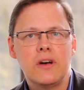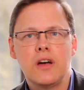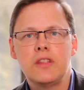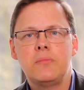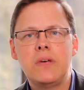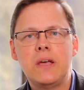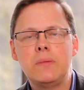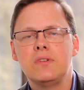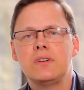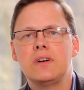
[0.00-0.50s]
other
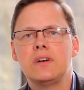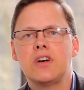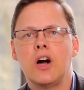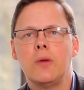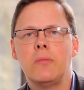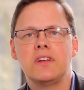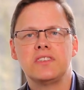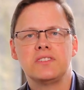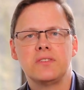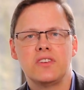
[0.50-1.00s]
people can
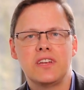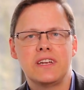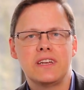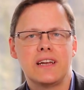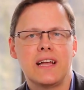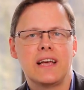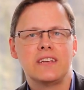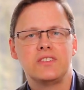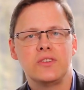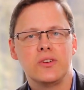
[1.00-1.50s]
comment on it
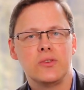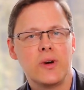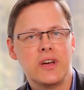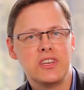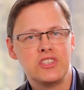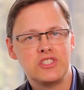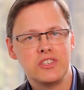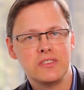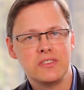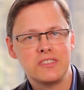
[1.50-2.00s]
and ask you
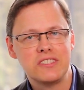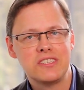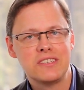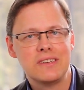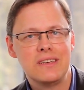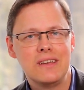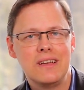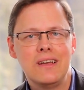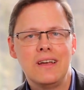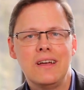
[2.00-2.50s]
questions
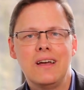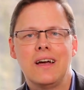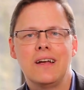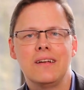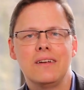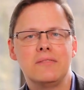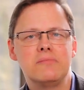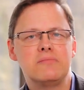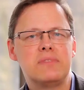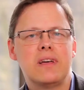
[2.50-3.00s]

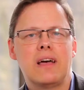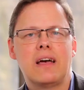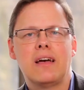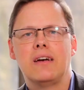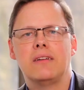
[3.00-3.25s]
and